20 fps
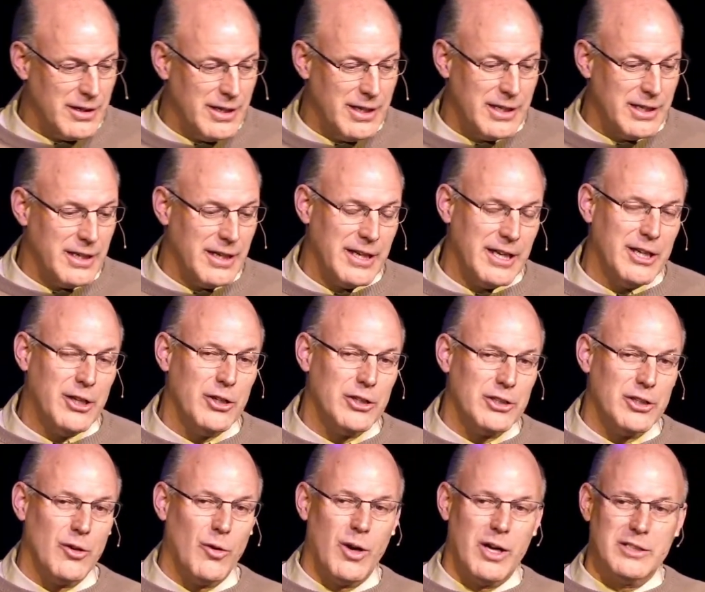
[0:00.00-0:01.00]
he
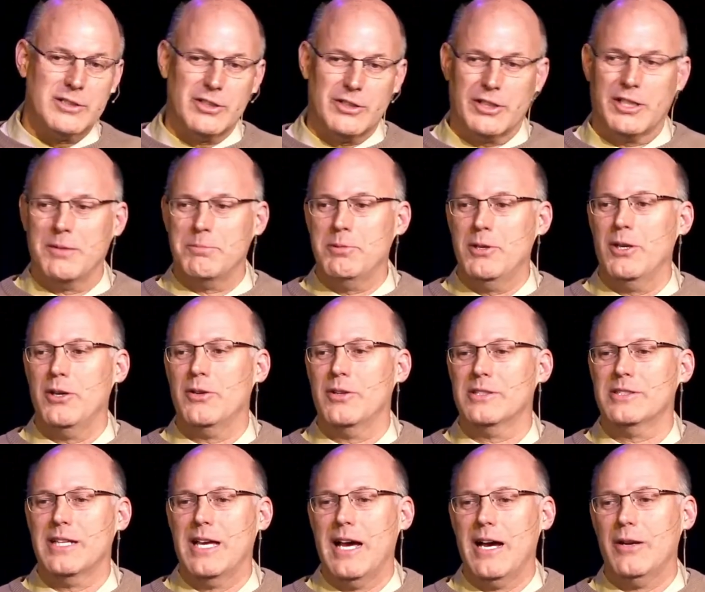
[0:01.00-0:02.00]
couldn't go onto the computer
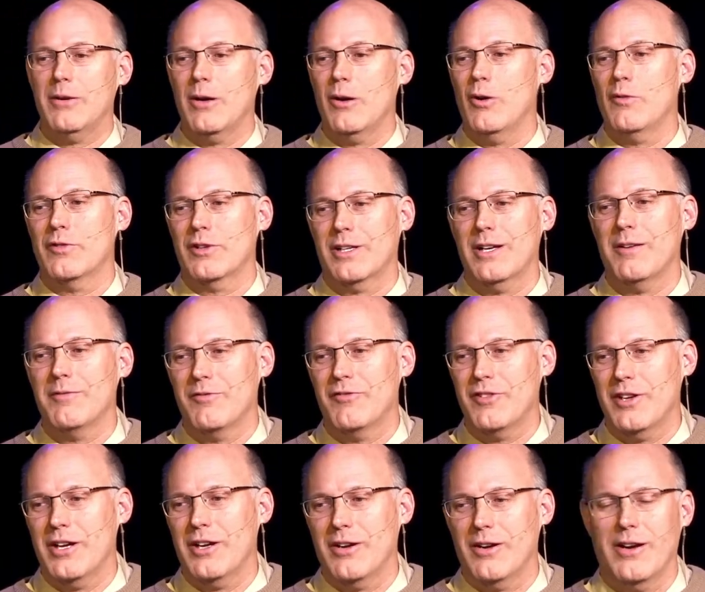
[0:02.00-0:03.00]
and say, how do I overcome
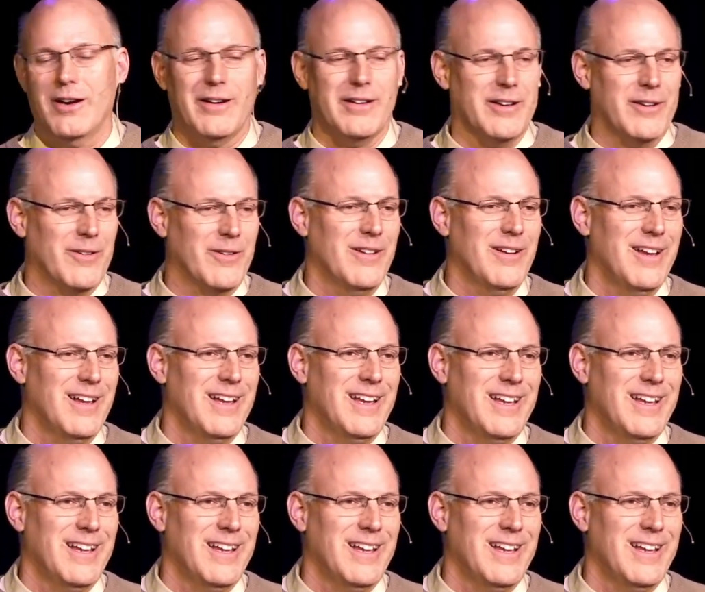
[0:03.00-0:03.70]
fear?